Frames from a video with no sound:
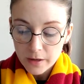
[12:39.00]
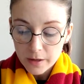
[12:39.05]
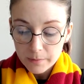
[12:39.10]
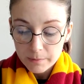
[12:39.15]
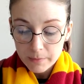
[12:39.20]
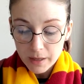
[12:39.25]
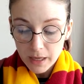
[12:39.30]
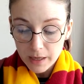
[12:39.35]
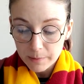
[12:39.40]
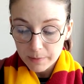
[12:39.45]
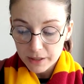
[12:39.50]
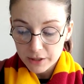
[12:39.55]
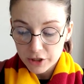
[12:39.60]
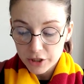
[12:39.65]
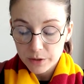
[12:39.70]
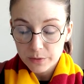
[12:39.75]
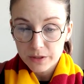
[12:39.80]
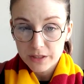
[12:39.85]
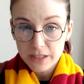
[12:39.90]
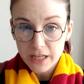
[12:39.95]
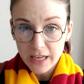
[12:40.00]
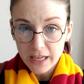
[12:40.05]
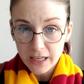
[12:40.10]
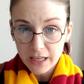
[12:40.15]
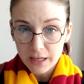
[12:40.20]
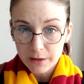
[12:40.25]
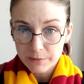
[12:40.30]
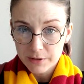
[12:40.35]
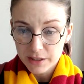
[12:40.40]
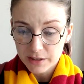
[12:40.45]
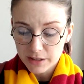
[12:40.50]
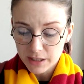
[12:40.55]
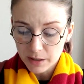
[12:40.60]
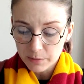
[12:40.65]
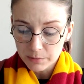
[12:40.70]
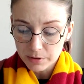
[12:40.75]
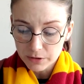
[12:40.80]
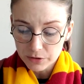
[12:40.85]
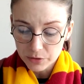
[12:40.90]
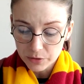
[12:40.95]
Maybe she was taking him to
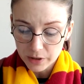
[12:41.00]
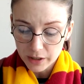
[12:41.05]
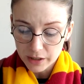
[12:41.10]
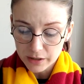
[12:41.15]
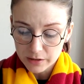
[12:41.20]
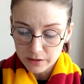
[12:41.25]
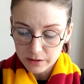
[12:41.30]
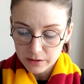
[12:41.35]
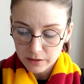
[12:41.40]
Dumbledore.